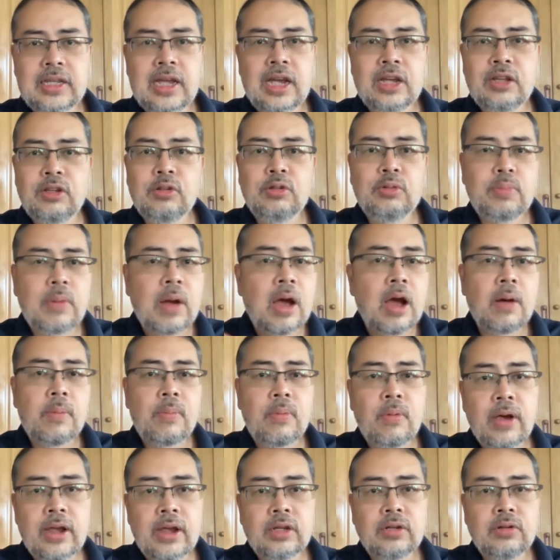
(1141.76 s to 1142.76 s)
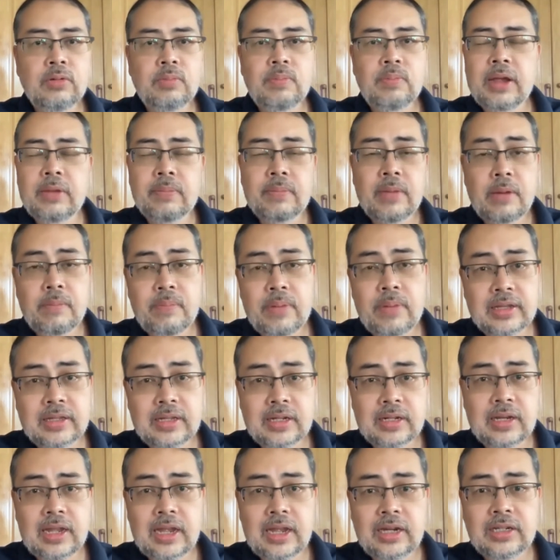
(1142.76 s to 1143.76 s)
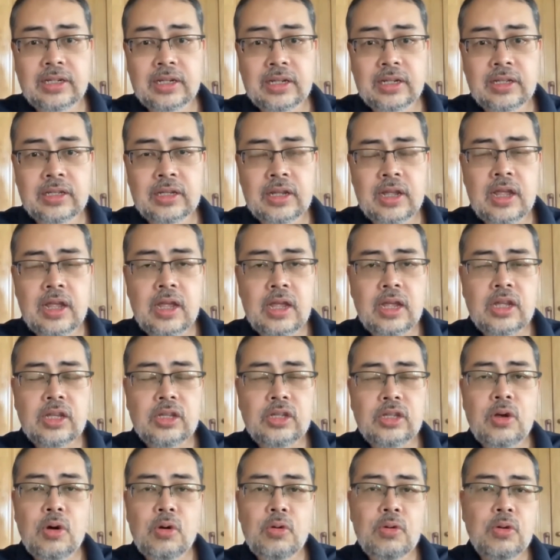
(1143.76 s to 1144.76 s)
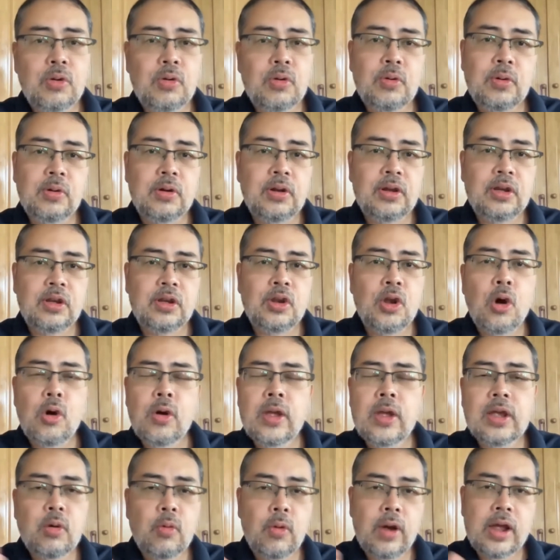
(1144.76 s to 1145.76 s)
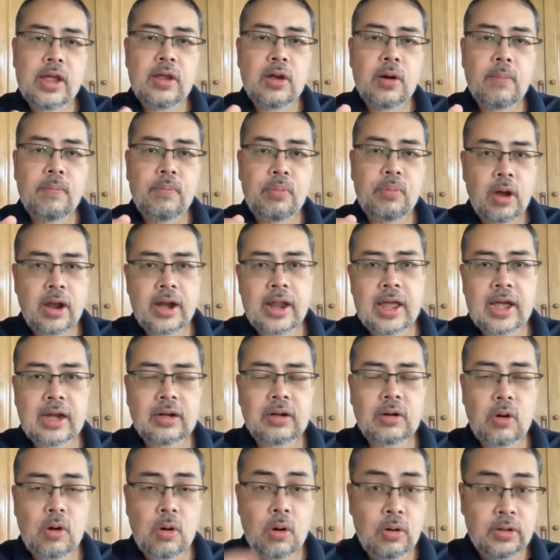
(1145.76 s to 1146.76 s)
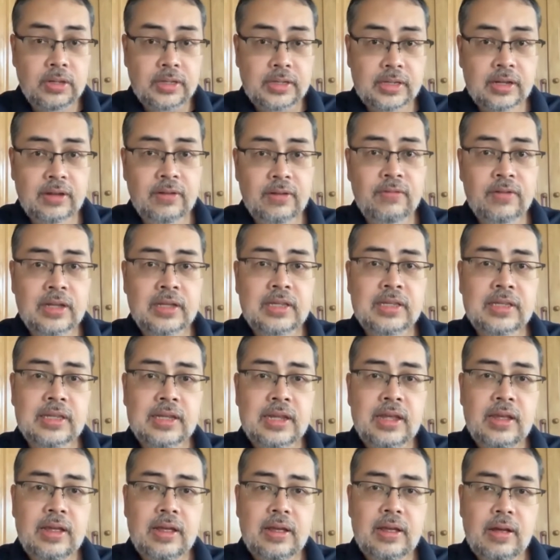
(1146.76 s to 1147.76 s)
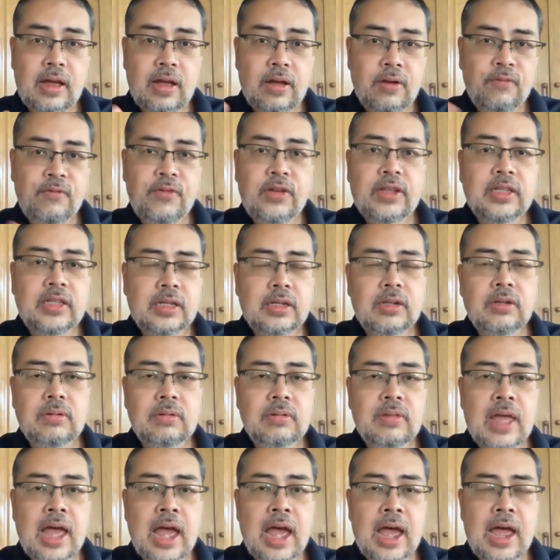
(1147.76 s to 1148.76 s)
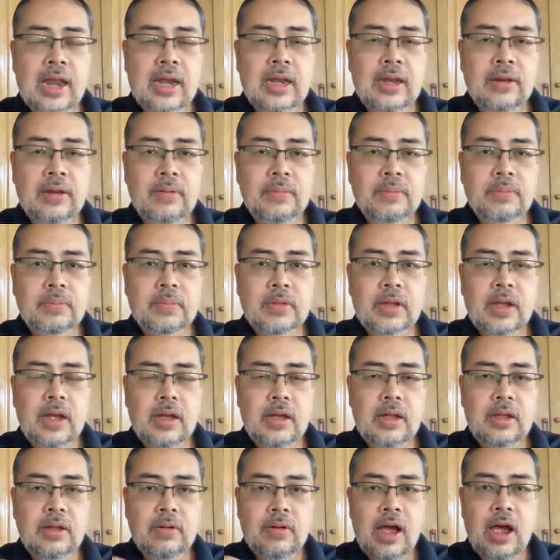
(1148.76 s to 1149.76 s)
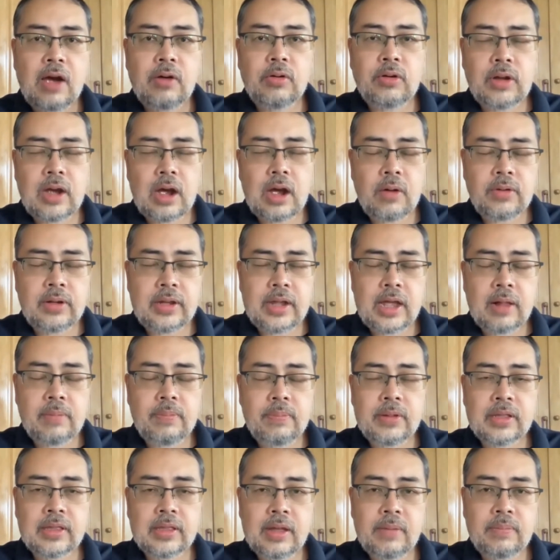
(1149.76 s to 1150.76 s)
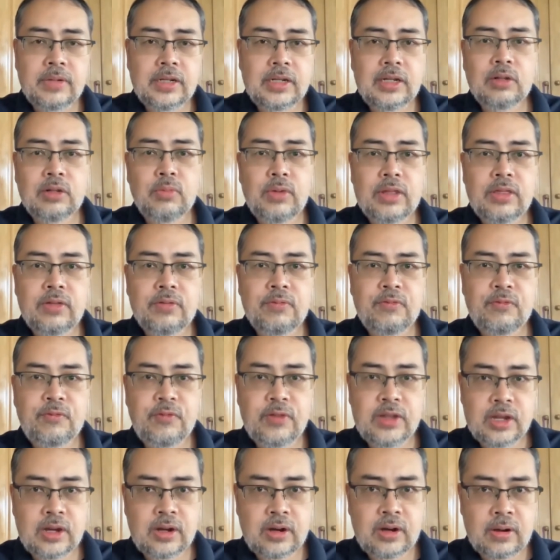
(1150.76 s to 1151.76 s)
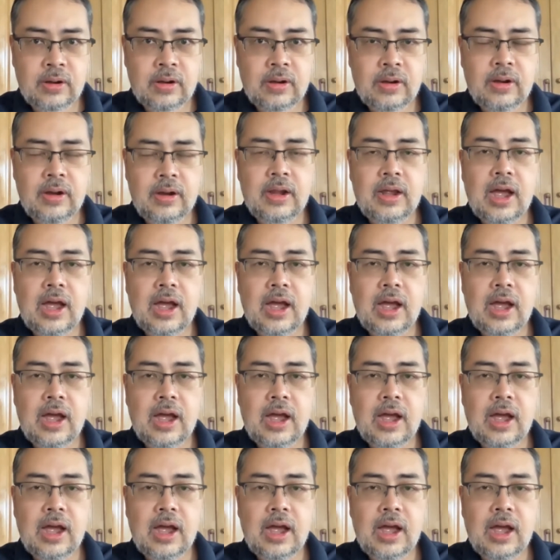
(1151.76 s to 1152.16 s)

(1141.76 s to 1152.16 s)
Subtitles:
I use PowerPoint to make my presentations. So, knowing where your product or service fits into that, are we helping them deal with the fear?